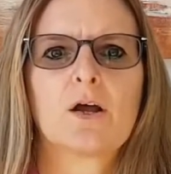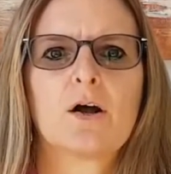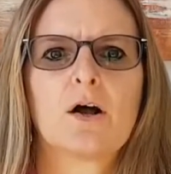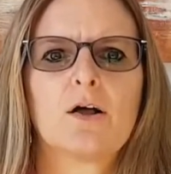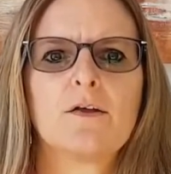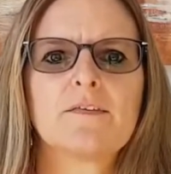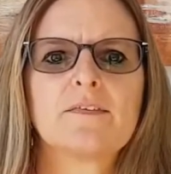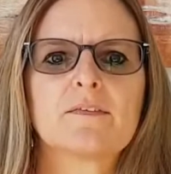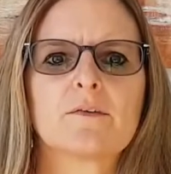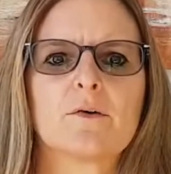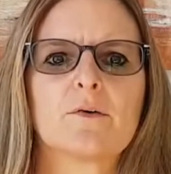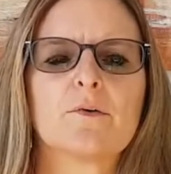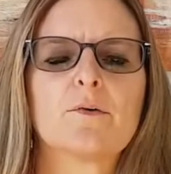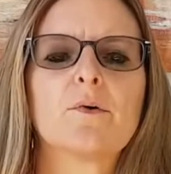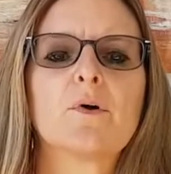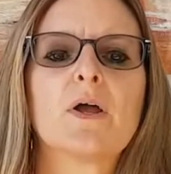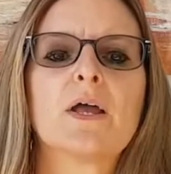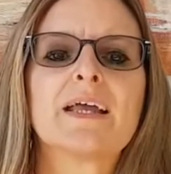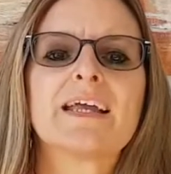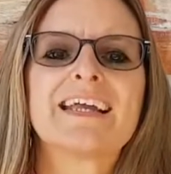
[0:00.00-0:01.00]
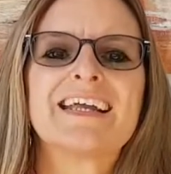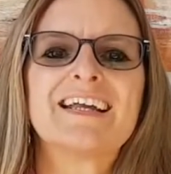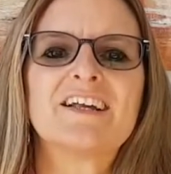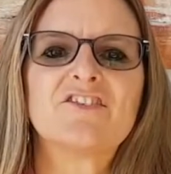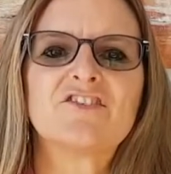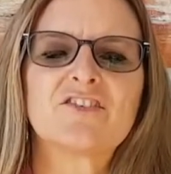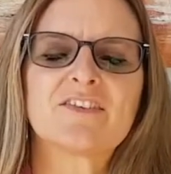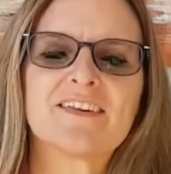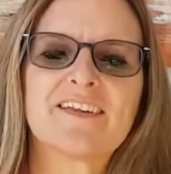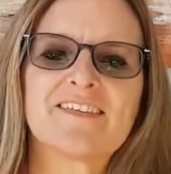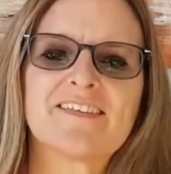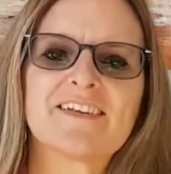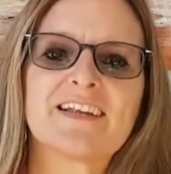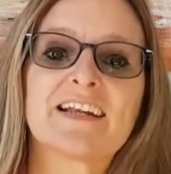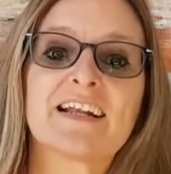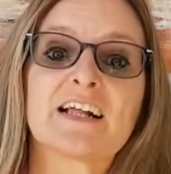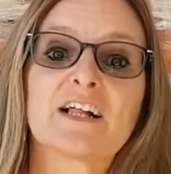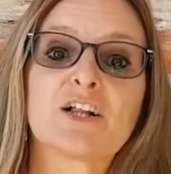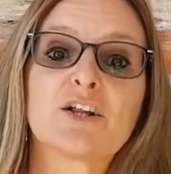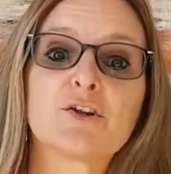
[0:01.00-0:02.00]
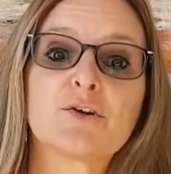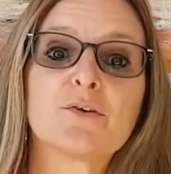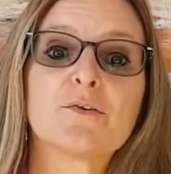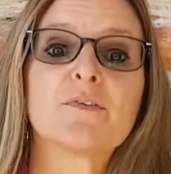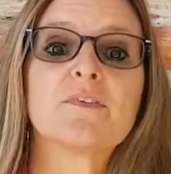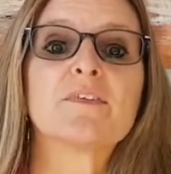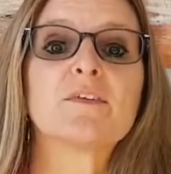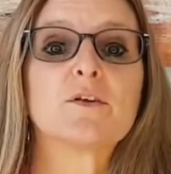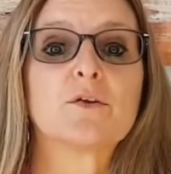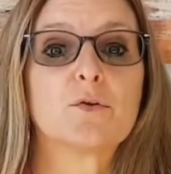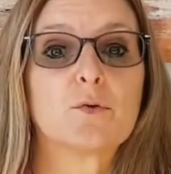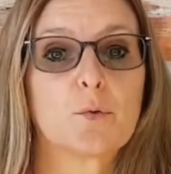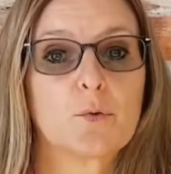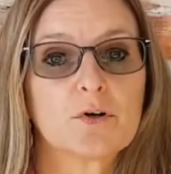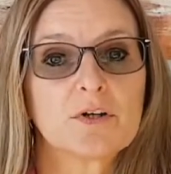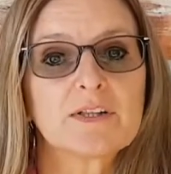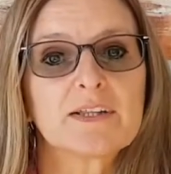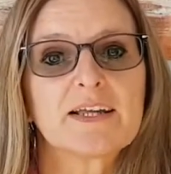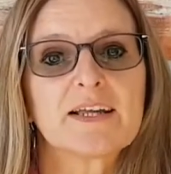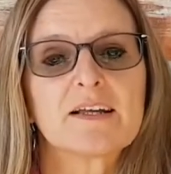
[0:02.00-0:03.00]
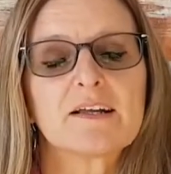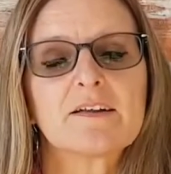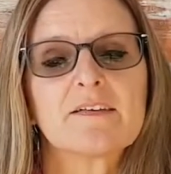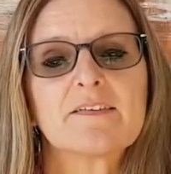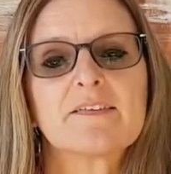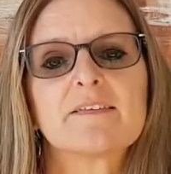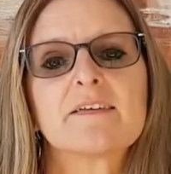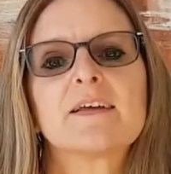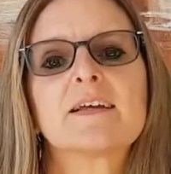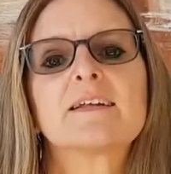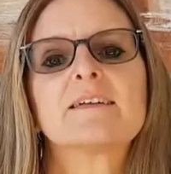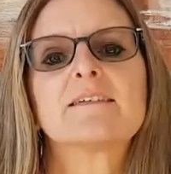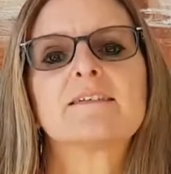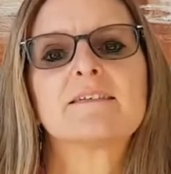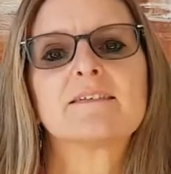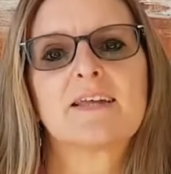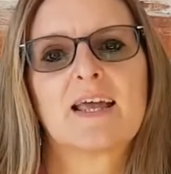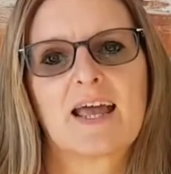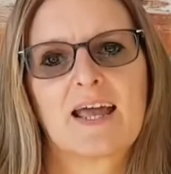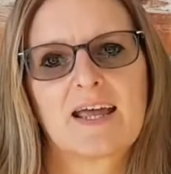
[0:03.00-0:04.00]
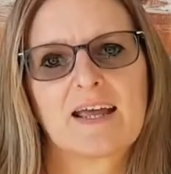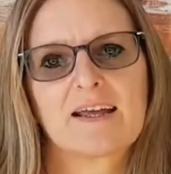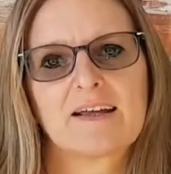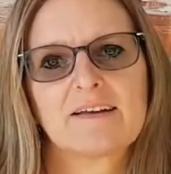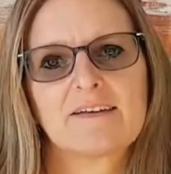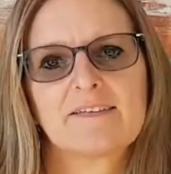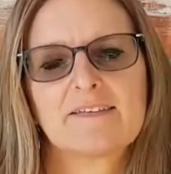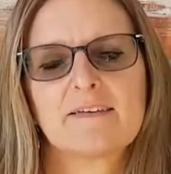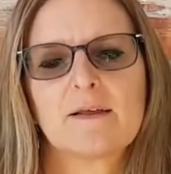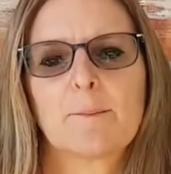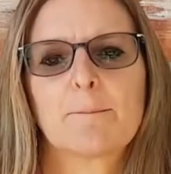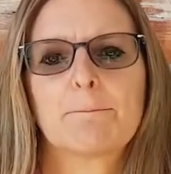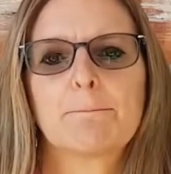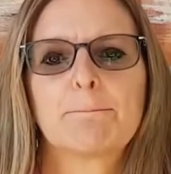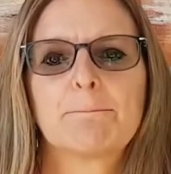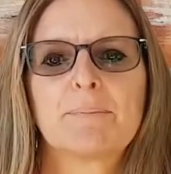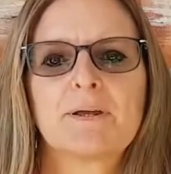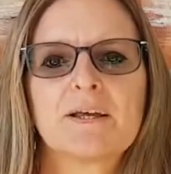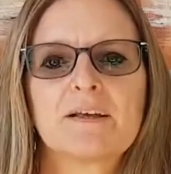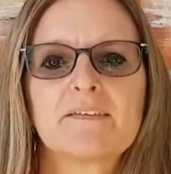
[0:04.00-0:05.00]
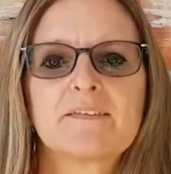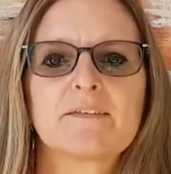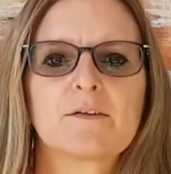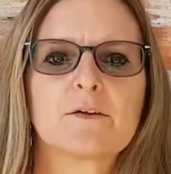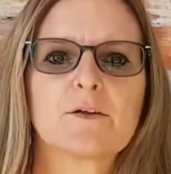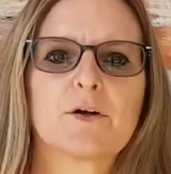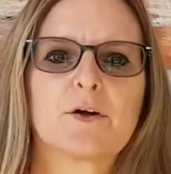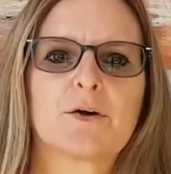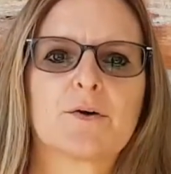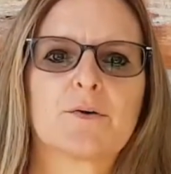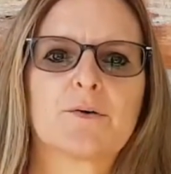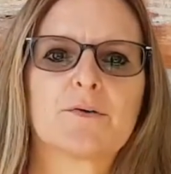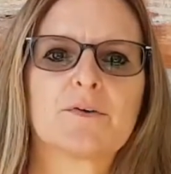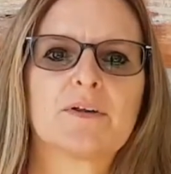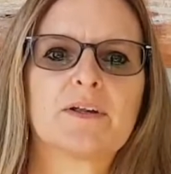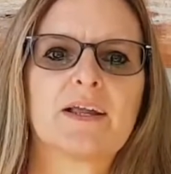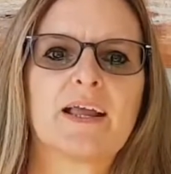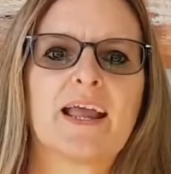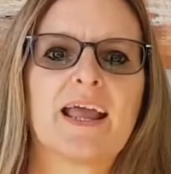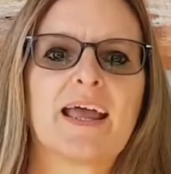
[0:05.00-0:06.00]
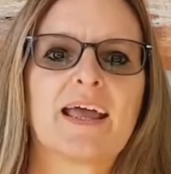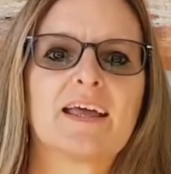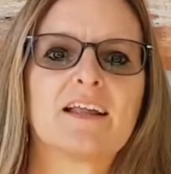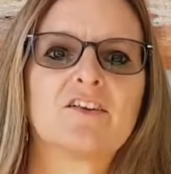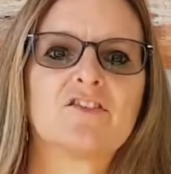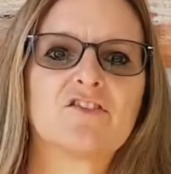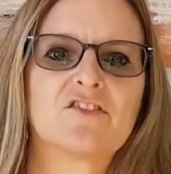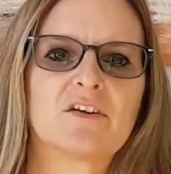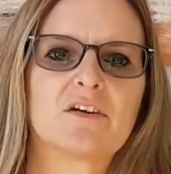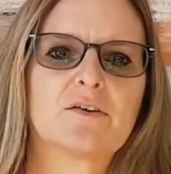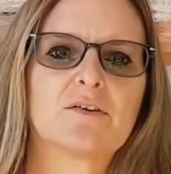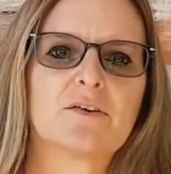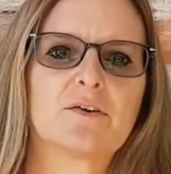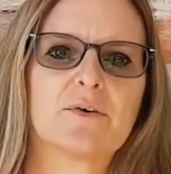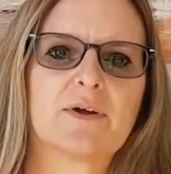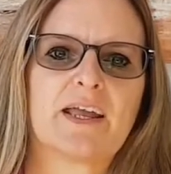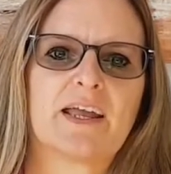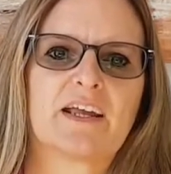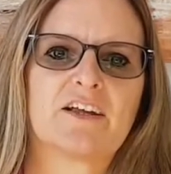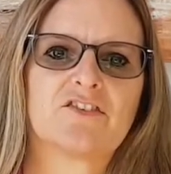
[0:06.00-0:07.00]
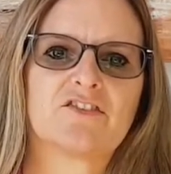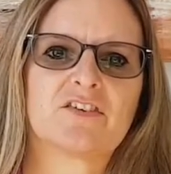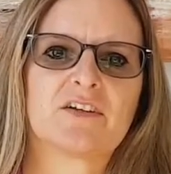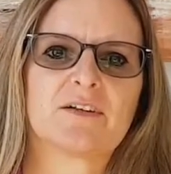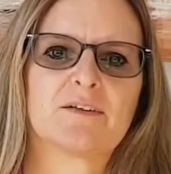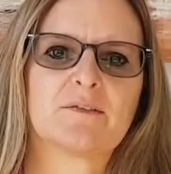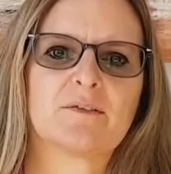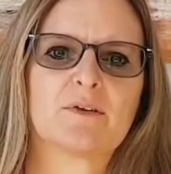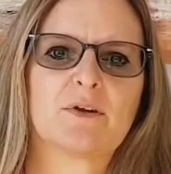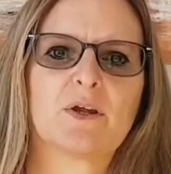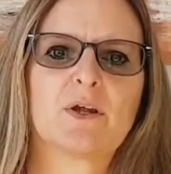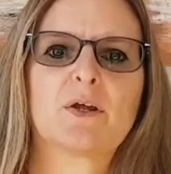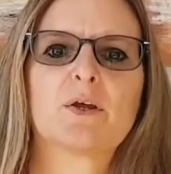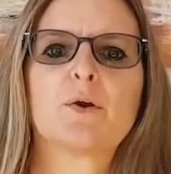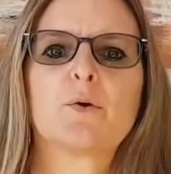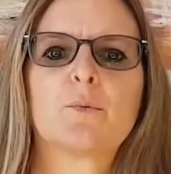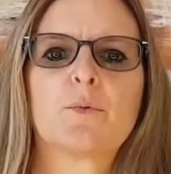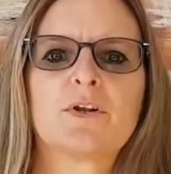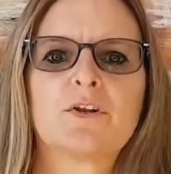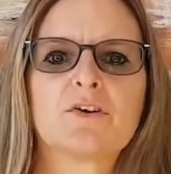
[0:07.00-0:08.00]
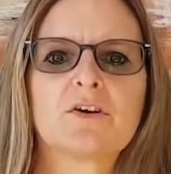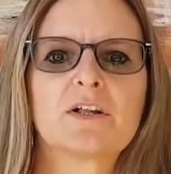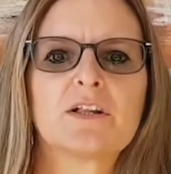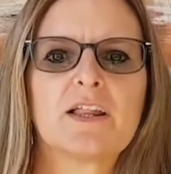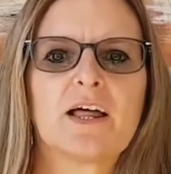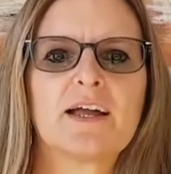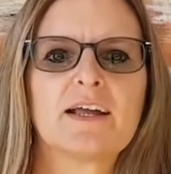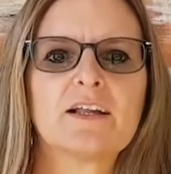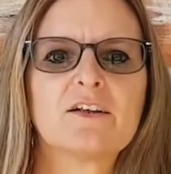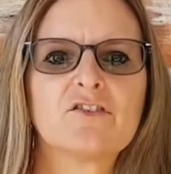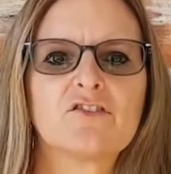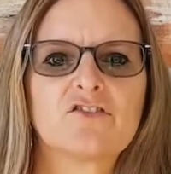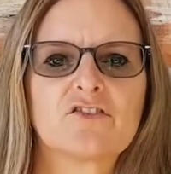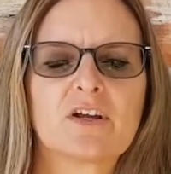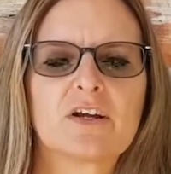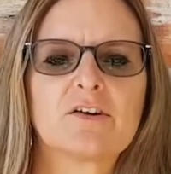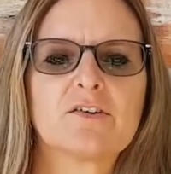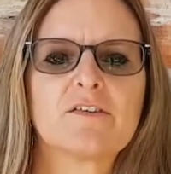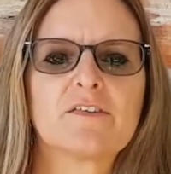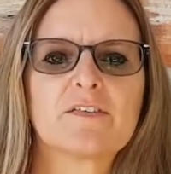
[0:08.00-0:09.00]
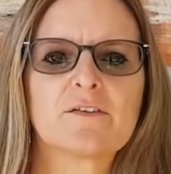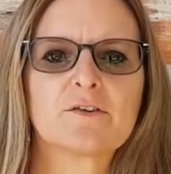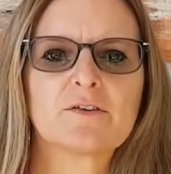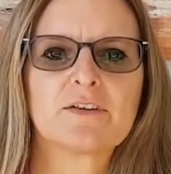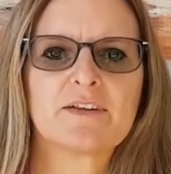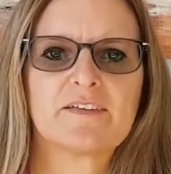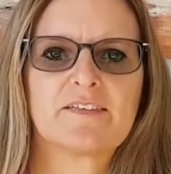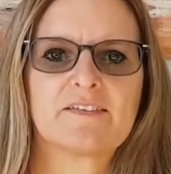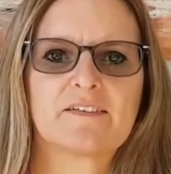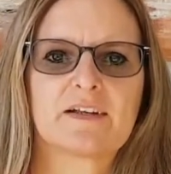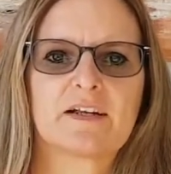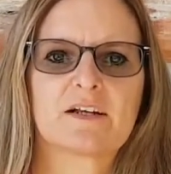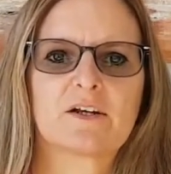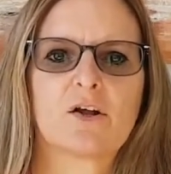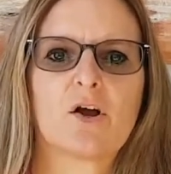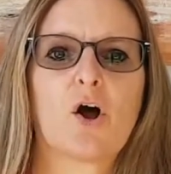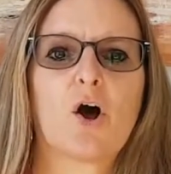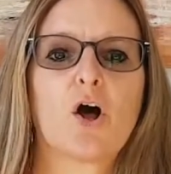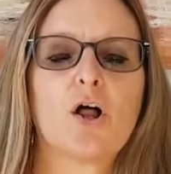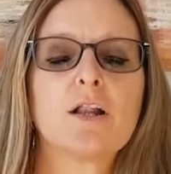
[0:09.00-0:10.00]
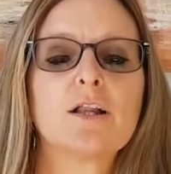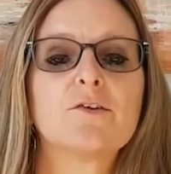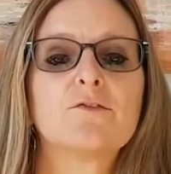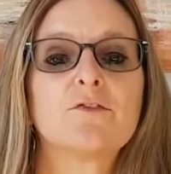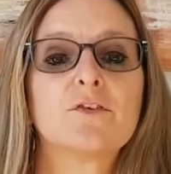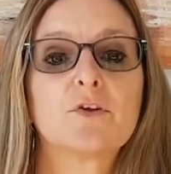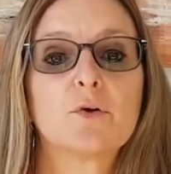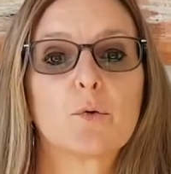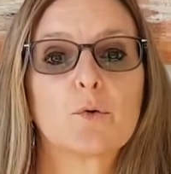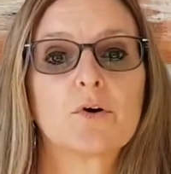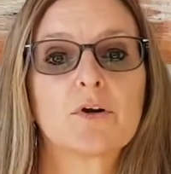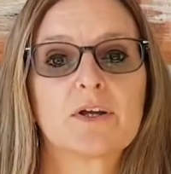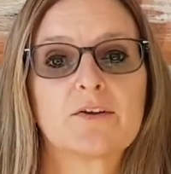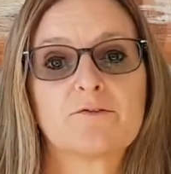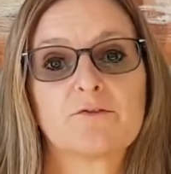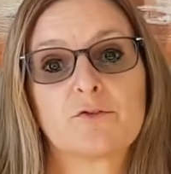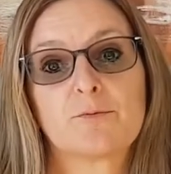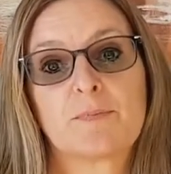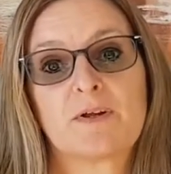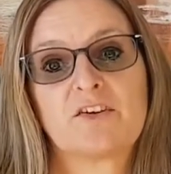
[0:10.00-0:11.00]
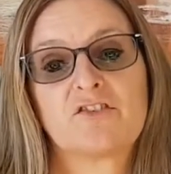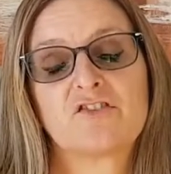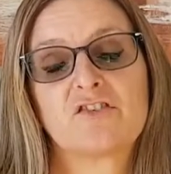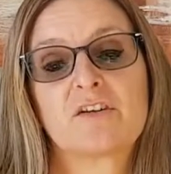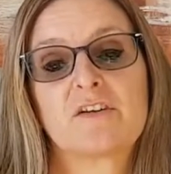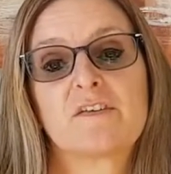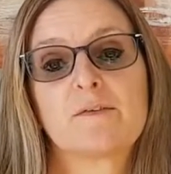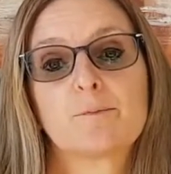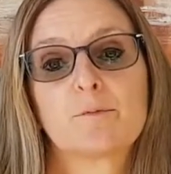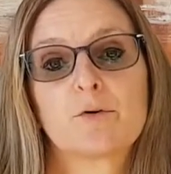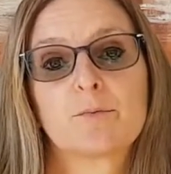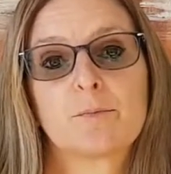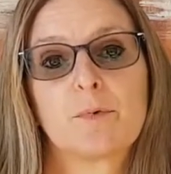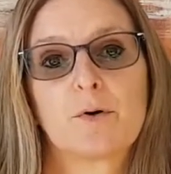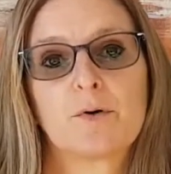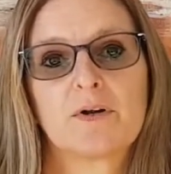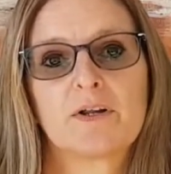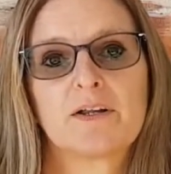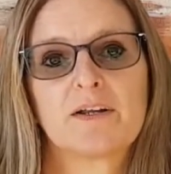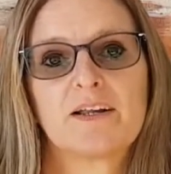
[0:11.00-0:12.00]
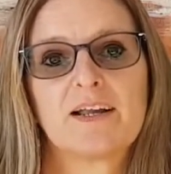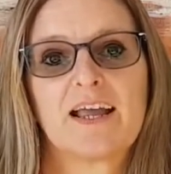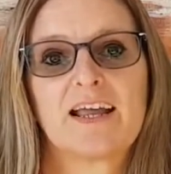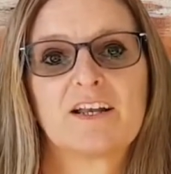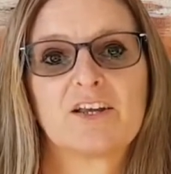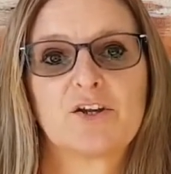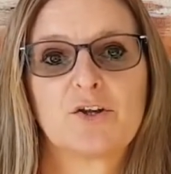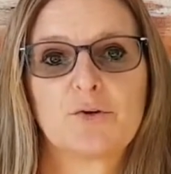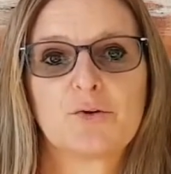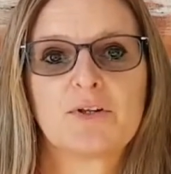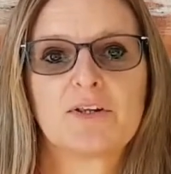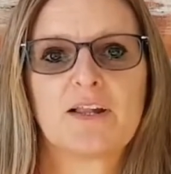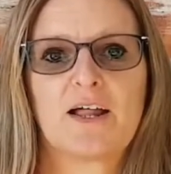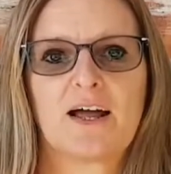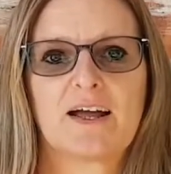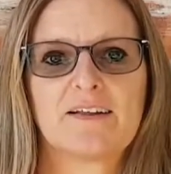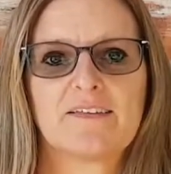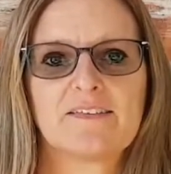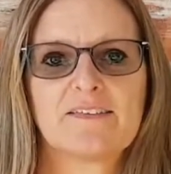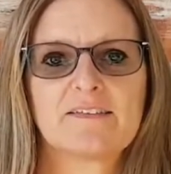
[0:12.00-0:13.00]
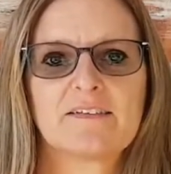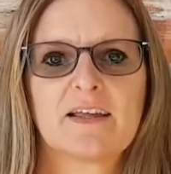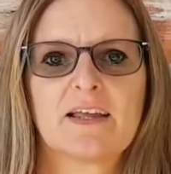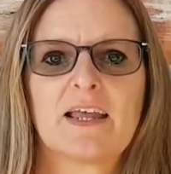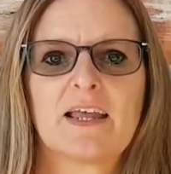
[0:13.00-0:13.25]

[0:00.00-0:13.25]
Also, each listing includes your links, tags, pixel code, and geolocation. When your client shares their listing, all of your information is promoted and utilized.